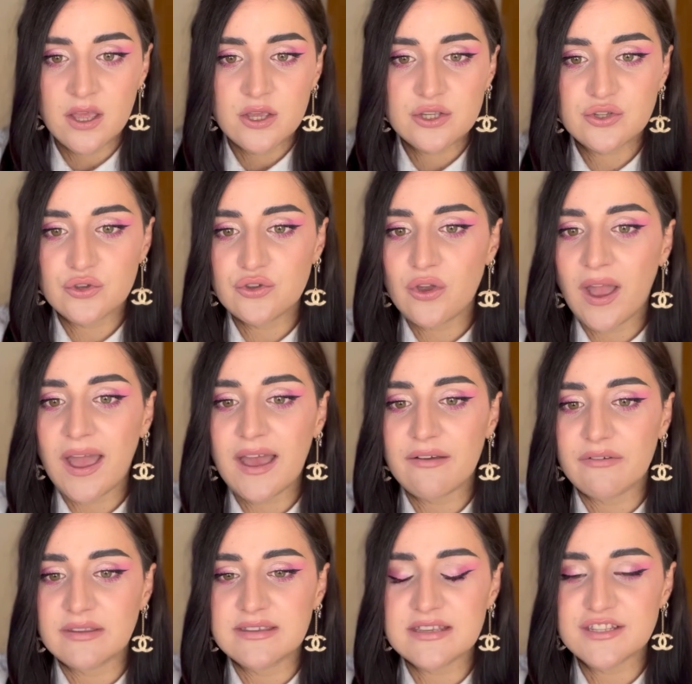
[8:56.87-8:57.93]
So you
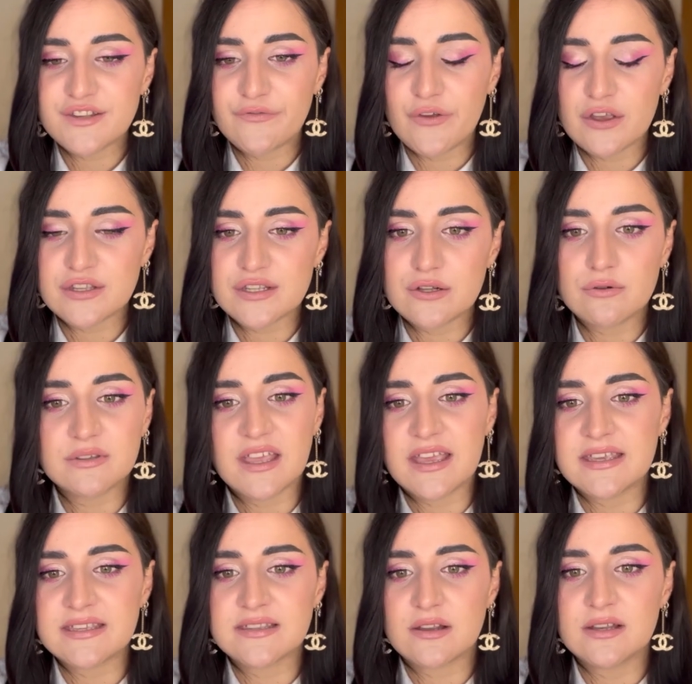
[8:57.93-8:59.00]
have this first look that
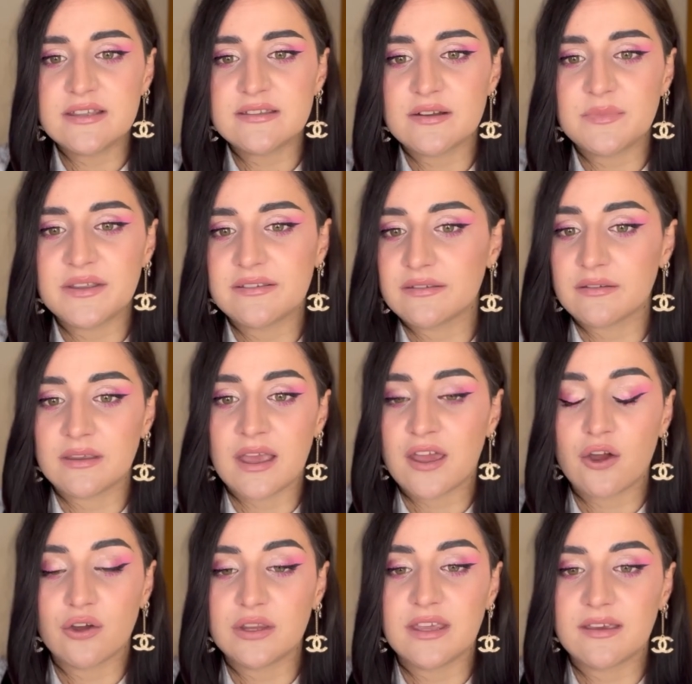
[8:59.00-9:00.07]
is a little bit
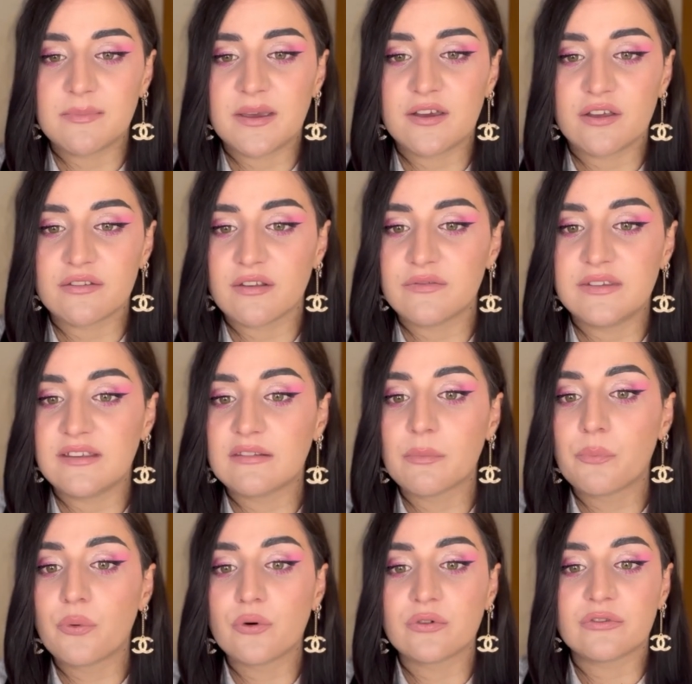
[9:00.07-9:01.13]
iconic because of this
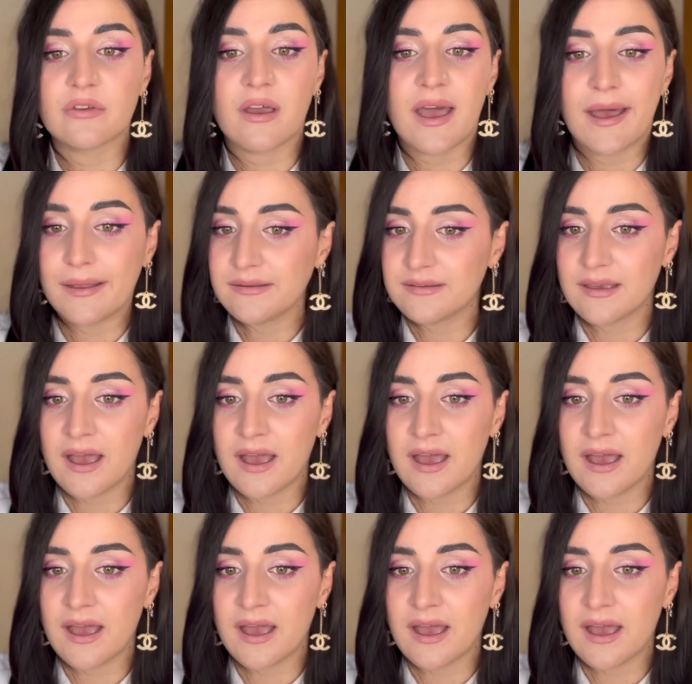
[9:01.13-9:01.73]
butter hat.